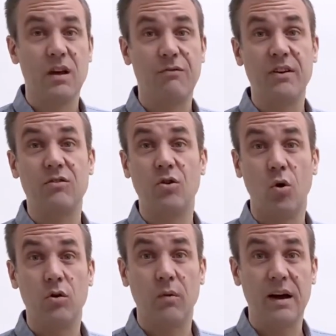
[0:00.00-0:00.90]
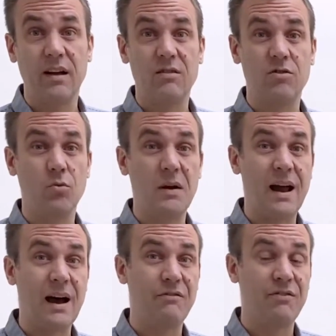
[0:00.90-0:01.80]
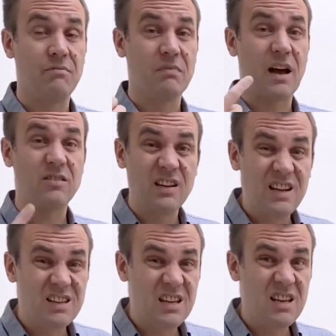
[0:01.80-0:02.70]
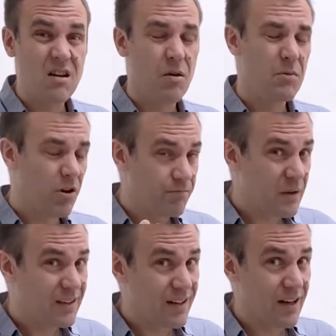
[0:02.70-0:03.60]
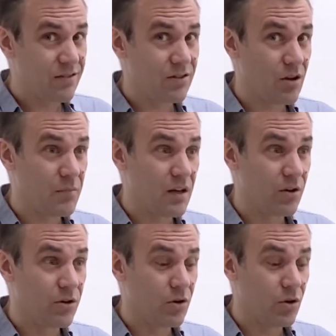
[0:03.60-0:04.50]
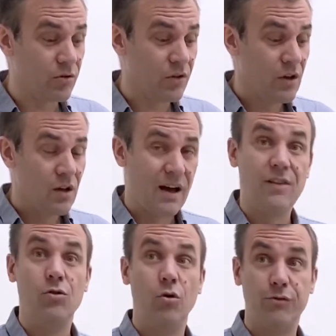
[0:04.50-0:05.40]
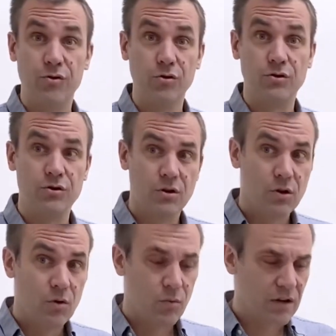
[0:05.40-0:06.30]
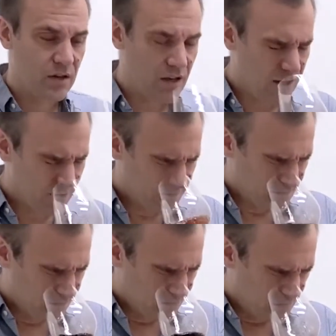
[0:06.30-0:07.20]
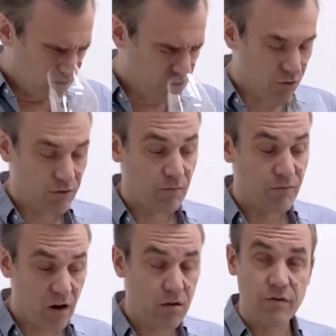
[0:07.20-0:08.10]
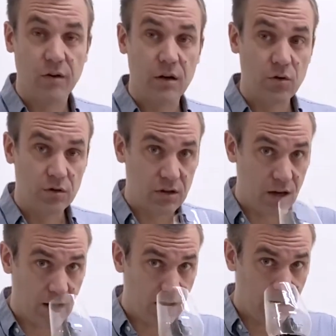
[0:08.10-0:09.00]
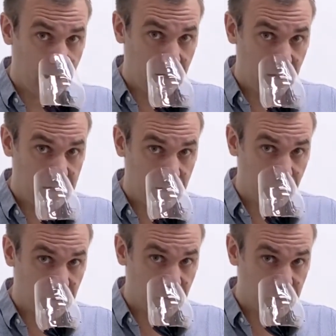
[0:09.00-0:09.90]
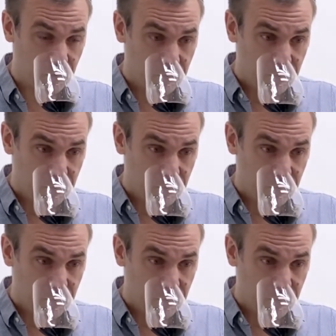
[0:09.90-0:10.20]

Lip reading: If it's cork wines, you will have acidity, a bit of bitterness coming on the nose, and no fruit. When here, it shows some very, very good aging potential.